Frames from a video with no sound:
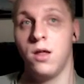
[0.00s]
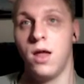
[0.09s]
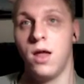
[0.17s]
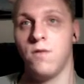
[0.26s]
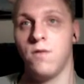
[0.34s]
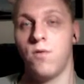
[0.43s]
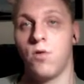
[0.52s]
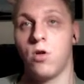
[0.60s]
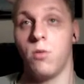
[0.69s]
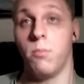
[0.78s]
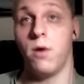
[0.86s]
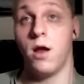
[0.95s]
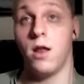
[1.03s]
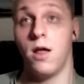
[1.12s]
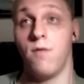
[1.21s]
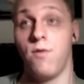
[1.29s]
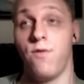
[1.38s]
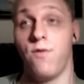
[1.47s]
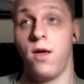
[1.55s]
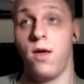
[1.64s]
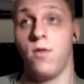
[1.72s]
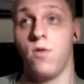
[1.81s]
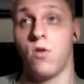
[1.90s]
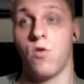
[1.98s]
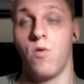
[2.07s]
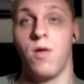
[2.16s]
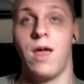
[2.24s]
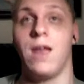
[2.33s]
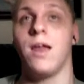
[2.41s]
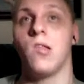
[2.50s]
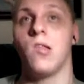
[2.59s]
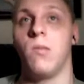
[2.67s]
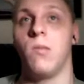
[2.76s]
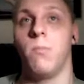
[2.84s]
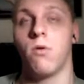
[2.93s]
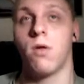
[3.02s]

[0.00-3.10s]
And then we will combine everything to create a simple